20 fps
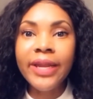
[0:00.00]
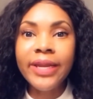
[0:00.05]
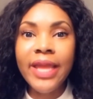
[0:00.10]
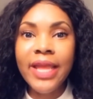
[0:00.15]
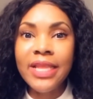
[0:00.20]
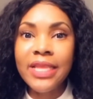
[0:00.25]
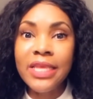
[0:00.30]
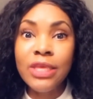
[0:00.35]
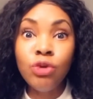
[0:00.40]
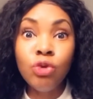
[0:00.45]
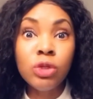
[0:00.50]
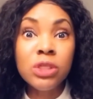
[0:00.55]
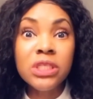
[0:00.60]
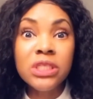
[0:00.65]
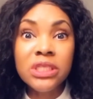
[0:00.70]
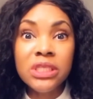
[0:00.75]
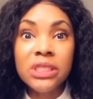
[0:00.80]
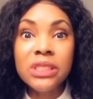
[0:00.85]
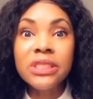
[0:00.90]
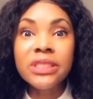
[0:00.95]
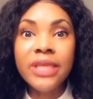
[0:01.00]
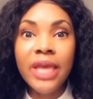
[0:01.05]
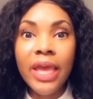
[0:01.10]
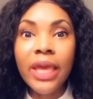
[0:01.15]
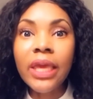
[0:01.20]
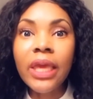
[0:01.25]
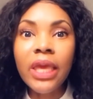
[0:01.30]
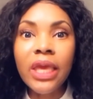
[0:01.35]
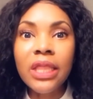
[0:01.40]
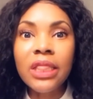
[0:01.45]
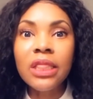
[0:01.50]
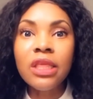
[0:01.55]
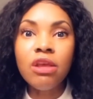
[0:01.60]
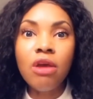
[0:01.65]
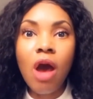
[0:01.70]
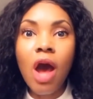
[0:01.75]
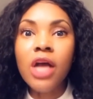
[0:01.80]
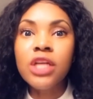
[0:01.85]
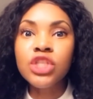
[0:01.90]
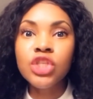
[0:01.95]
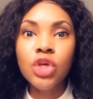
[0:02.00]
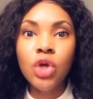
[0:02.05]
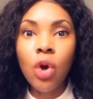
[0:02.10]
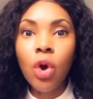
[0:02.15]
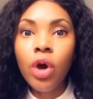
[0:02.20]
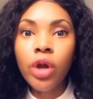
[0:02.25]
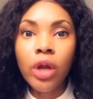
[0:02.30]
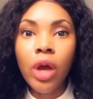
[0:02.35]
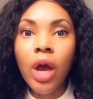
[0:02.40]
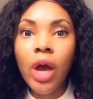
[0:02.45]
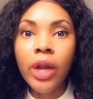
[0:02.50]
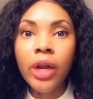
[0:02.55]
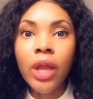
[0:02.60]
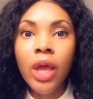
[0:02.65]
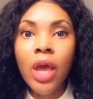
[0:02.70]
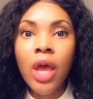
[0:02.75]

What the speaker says: and you're still taking the oxycodone,